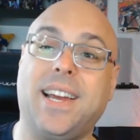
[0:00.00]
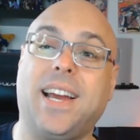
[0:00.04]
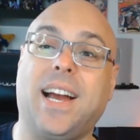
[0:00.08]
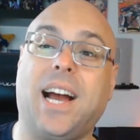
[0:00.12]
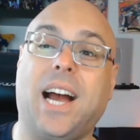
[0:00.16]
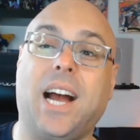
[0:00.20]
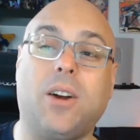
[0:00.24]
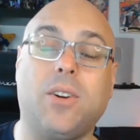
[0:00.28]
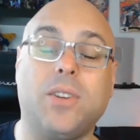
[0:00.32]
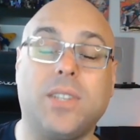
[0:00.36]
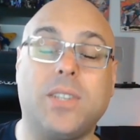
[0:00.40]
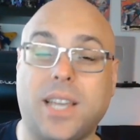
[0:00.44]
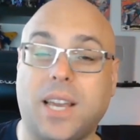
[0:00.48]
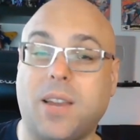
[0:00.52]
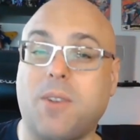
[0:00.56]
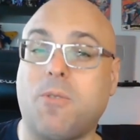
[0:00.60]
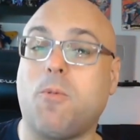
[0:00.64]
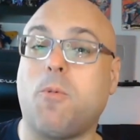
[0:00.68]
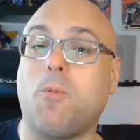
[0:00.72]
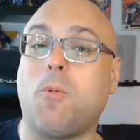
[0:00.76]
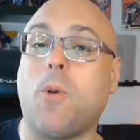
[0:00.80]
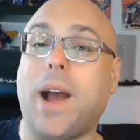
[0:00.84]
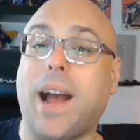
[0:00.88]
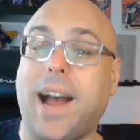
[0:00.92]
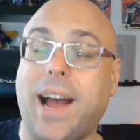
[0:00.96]
I was like,
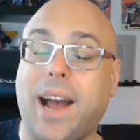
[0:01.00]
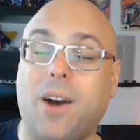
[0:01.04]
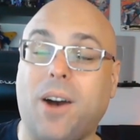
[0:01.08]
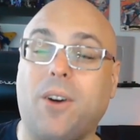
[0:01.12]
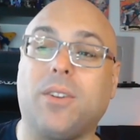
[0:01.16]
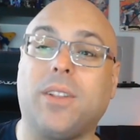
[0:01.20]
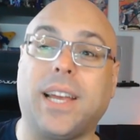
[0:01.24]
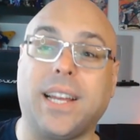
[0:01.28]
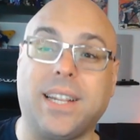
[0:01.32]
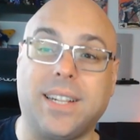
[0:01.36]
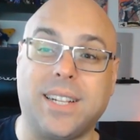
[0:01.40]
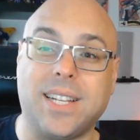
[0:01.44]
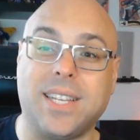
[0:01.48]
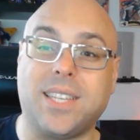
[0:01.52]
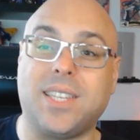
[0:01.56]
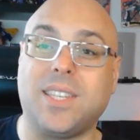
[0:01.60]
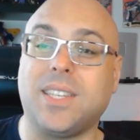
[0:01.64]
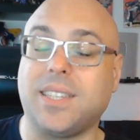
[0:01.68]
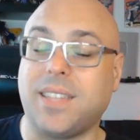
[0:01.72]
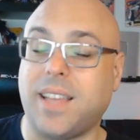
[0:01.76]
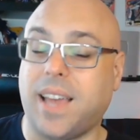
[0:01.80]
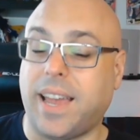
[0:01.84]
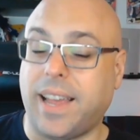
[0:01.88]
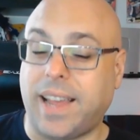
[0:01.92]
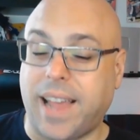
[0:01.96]
wow, like this
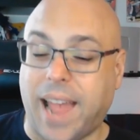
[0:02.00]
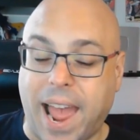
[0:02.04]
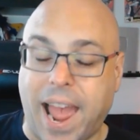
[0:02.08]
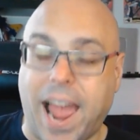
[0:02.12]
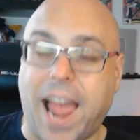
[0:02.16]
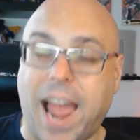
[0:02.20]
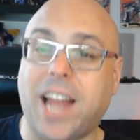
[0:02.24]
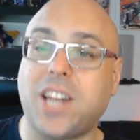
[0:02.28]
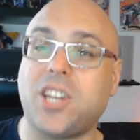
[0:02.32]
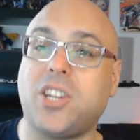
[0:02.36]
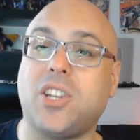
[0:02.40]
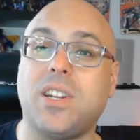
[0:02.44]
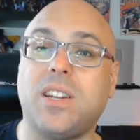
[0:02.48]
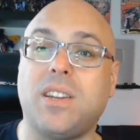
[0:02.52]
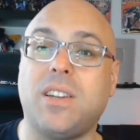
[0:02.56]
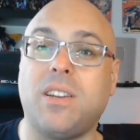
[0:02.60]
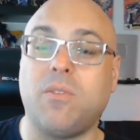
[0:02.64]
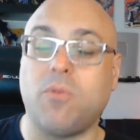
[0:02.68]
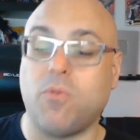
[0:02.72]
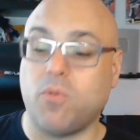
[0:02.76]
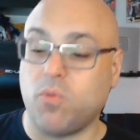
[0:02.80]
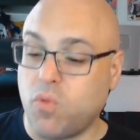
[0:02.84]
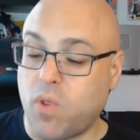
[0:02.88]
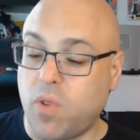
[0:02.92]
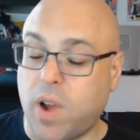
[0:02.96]
is like
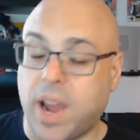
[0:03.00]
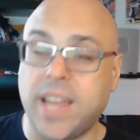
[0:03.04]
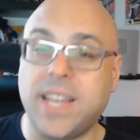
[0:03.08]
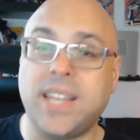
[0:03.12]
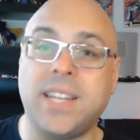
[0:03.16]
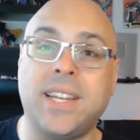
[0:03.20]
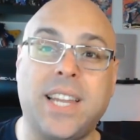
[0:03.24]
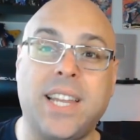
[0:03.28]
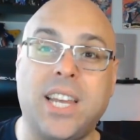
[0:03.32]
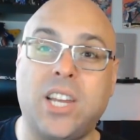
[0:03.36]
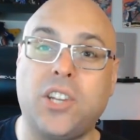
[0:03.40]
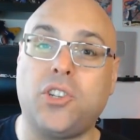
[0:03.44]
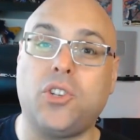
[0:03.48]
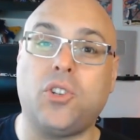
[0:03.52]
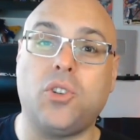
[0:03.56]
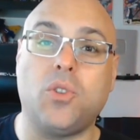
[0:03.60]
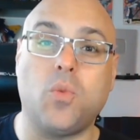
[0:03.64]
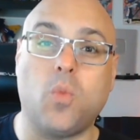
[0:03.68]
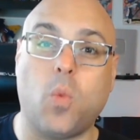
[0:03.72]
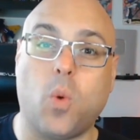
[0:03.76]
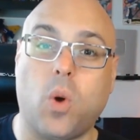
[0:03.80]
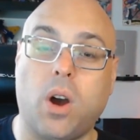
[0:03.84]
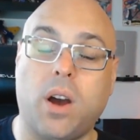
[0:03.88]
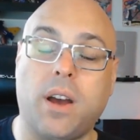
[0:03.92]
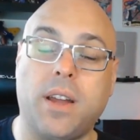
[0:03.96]
action right in issue
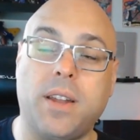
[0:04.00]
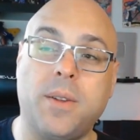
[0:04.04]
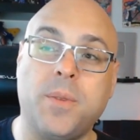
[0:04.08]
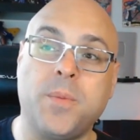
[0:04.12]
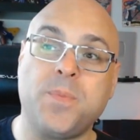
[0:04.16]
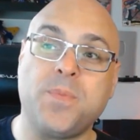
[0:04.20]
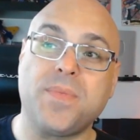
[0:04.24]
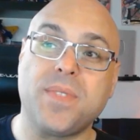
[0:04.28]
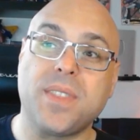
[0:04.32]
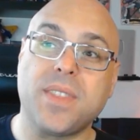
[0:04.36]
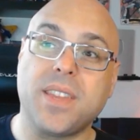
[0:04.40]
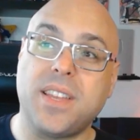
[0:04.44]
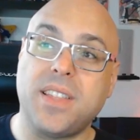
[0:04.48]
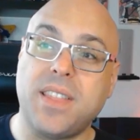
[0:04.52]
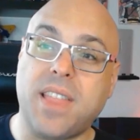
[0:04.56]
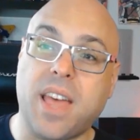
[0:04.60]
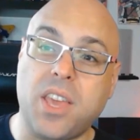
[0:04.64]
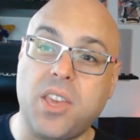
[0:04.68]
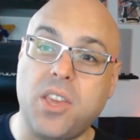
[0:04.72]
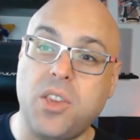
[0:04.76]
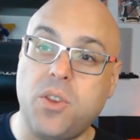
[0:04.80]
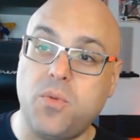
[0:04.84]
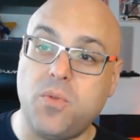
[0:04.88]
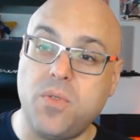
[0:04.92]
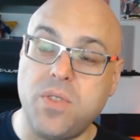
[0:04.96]
1
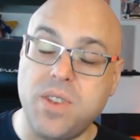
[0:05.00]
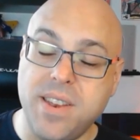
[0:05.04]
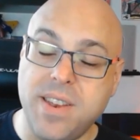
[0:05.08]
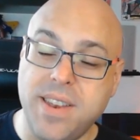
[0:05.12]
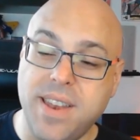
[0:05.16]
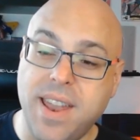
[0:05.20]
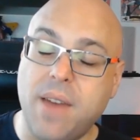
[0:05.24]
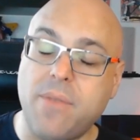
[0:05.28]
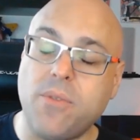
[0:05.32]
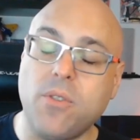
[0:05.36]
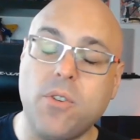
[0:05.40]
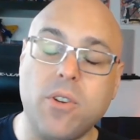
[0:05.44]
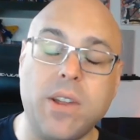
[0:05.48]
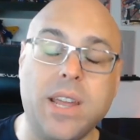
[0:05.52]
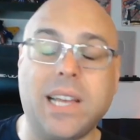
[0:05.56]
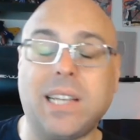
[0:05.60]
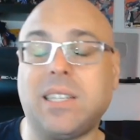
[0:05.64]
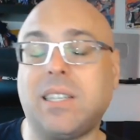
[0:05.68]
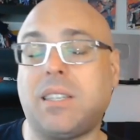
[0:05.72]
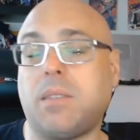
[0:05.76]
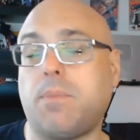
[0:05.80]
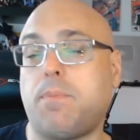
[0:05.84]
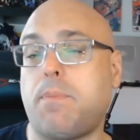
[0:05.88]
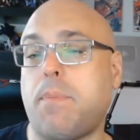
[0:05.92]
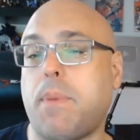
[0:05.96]
that you never
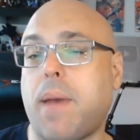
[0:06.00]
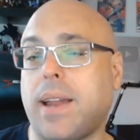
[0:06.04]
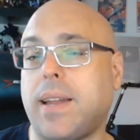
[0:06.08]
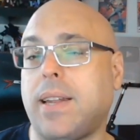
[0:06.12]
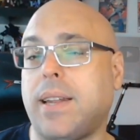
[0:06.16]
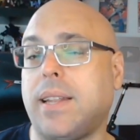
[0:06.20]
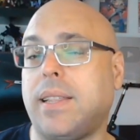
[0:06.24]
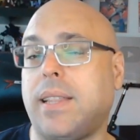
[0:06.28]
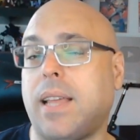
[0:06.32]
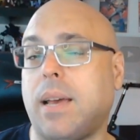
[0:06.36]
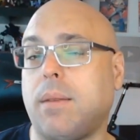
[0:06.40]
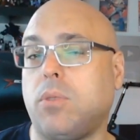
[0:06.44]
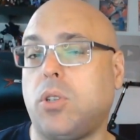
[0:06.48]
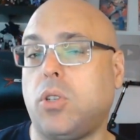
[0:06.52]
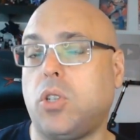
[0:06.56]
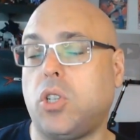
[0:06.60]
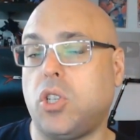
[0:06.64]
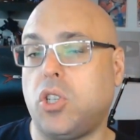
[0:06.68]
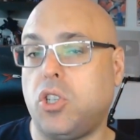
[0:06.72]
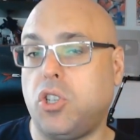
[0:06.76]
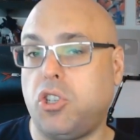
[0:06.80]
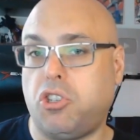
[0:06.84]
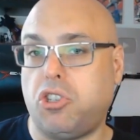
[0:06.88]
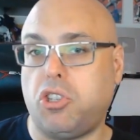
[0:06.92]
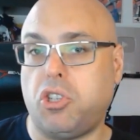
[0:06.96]
expected them
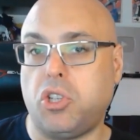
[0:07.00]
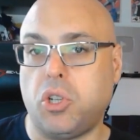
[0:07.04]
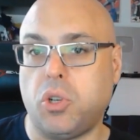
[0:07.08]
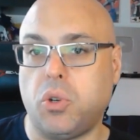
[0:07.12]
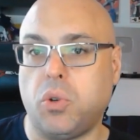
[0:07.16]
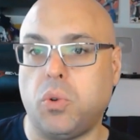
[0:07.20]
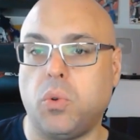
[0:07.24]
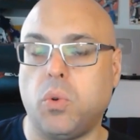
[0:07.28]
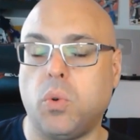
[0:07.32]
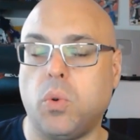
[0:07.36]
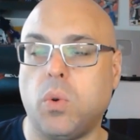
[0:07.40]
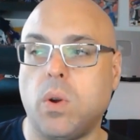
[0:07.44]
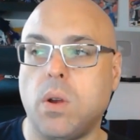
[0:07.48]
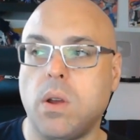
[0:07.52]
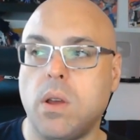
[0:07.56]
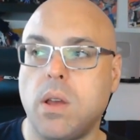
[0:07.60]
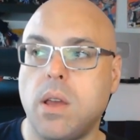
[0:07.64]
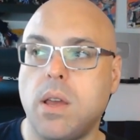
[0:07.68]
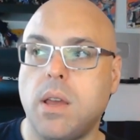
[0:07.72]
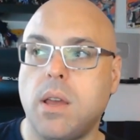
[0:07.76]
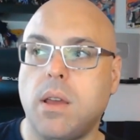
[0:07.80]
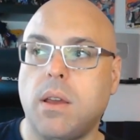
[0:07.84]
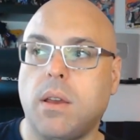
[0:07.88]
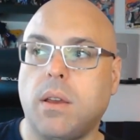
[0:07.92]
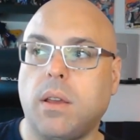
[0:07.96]
to do,
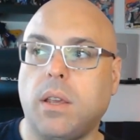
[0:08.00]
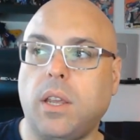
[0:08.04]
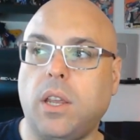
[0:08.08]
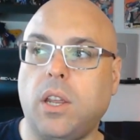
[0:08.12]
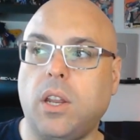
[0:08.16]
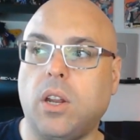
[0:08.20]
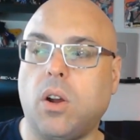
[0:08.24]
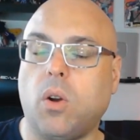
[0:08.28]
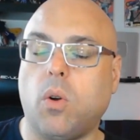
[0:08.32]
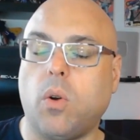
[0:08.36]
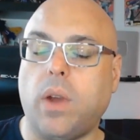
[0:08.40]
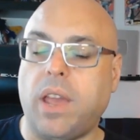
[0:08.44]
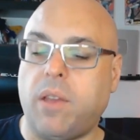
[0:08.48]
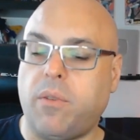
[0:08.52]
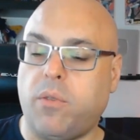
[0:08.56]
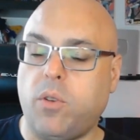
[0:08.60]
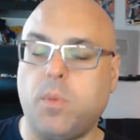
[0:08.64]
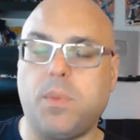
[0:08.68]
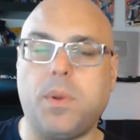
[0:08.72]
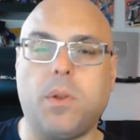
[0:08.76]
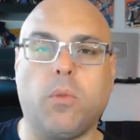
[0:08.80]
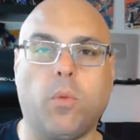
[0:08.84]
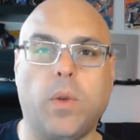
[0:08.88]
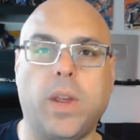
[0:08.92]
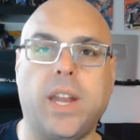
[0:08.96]
if
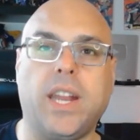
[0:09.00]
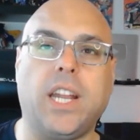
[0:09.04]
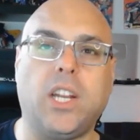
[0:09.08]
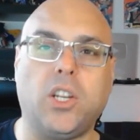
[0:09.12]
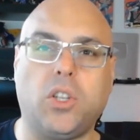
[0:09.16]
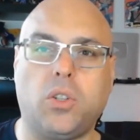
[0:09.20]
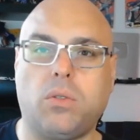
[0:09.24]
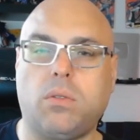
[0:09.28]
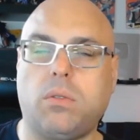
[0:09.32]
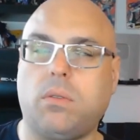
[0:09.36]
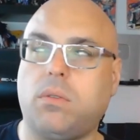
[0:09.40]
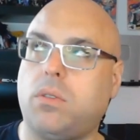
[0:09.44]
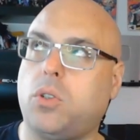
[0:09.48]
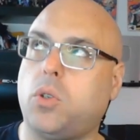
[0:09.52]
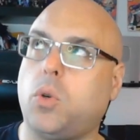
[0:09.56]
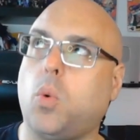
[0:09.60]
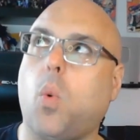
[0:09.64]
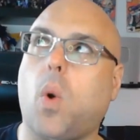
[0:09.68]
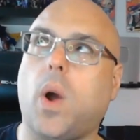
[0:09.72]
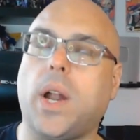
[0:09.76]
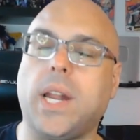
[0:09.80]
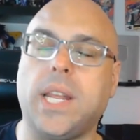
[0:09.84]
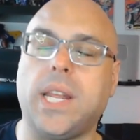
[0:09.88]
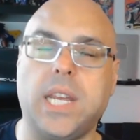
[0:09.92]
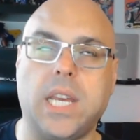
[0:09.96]
you've been reading
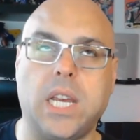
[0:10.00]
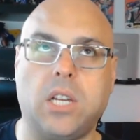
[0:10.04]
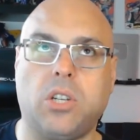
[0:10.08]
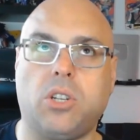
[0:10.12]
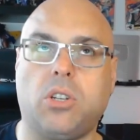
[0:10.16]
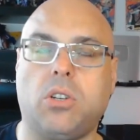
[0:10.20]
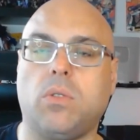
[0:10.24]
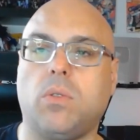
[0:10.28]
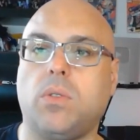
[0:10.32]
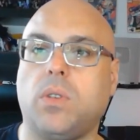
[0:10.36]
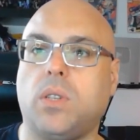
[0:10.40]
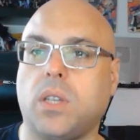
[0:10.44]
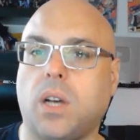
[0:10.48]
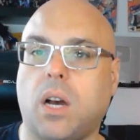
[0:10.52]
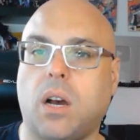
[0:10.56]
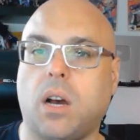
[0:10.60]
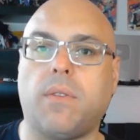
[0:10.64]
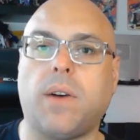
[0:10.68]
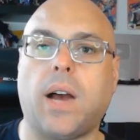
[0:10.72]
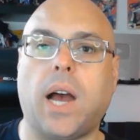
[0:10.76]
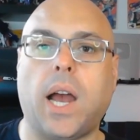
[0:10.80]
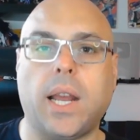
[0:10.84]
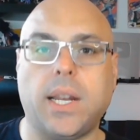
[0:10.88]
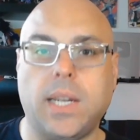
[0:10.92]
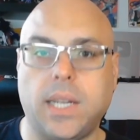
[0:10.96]
20 issues of
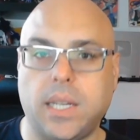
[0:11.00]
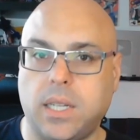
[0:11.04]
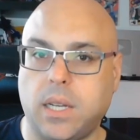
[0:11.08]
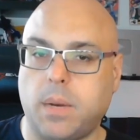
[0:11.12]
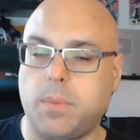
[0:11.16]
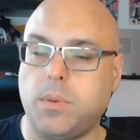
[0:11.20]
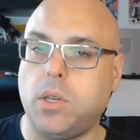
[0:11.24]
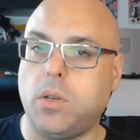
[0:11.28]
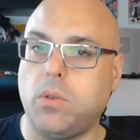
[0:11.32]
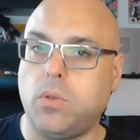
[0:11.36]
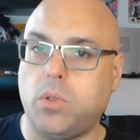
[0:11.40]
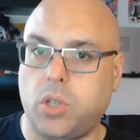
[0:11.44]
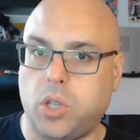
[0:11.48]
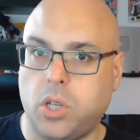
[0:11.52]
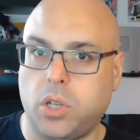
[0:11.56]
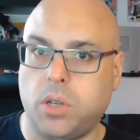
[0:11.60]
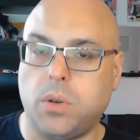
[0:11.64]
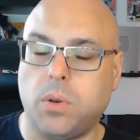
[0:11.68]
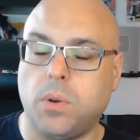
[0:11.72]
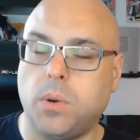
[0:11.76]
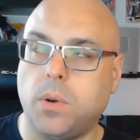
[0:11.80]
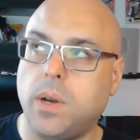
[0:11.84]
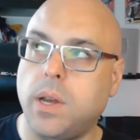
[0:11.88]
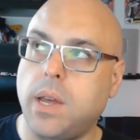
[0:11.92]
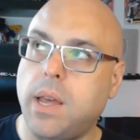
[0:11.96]

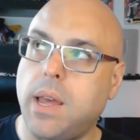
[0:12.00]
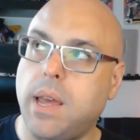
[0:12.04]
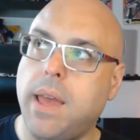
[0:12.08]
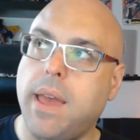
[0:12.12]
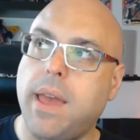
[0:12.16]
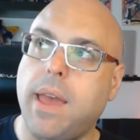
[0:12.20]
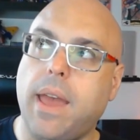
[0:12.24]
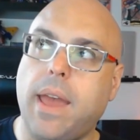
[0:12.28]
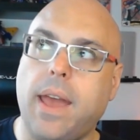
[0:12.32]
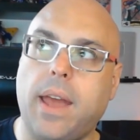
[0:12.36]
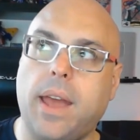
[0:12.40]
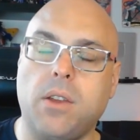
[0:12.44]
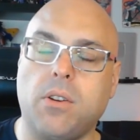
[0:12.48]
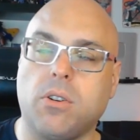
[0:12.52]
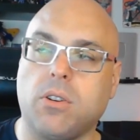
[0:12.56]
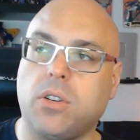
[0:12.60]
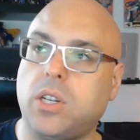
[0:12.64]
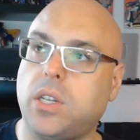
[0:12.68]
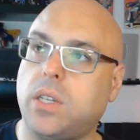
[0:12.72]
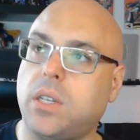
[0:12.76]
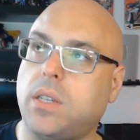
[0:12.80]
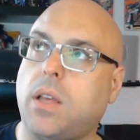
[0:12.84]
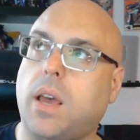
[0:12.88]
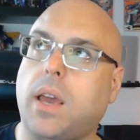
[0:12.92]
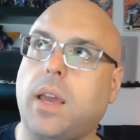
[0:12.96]
IDW2 and you're
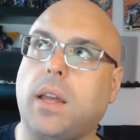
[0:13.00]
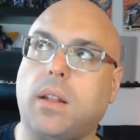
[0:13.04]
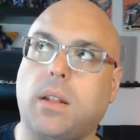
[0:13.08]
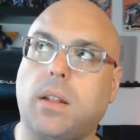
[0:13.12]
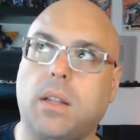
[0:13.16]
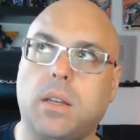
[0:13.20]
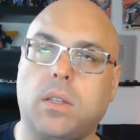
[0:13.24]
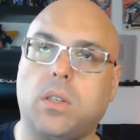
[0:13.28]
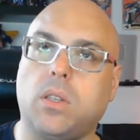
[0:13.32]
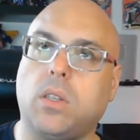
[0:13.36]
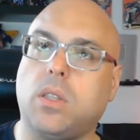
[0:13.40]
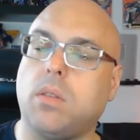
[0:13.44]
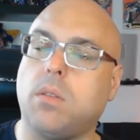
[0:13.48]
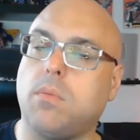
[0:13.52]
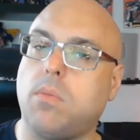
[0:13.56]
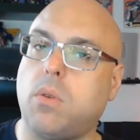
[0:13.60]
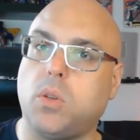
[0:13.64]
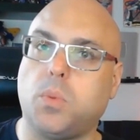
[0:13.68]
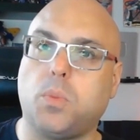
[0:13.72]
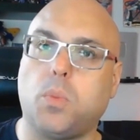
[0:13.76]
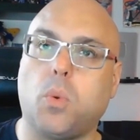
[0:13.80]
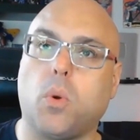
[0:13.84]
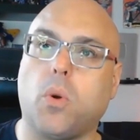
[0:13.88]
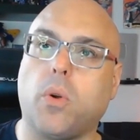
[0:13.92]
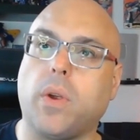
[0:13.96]
just like, this is the
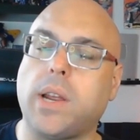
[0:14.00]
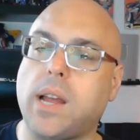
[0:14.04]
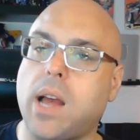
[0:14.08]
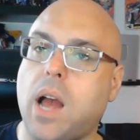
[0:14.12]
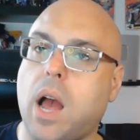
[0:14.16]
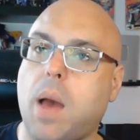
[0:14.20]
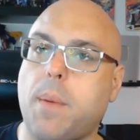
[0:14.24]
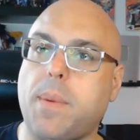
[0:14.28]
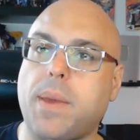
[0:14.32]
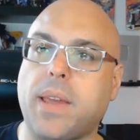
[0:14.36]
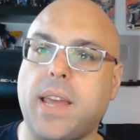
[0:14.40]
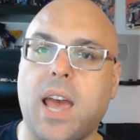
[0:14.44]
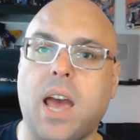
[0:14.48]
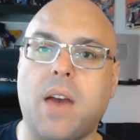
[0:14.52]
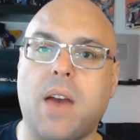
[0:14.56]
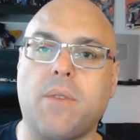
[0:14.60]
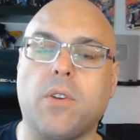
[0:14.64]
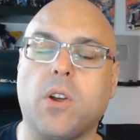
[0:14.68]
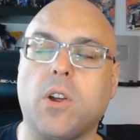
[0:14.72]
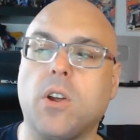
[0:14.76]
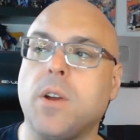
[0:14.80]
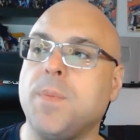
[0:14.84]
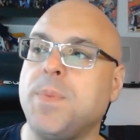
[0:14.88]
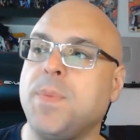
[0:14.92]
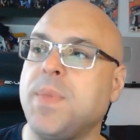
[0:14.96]
most boring comic
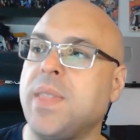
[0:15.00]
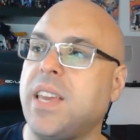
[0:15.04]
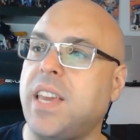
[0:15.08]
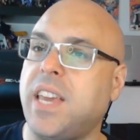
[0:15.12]
ever.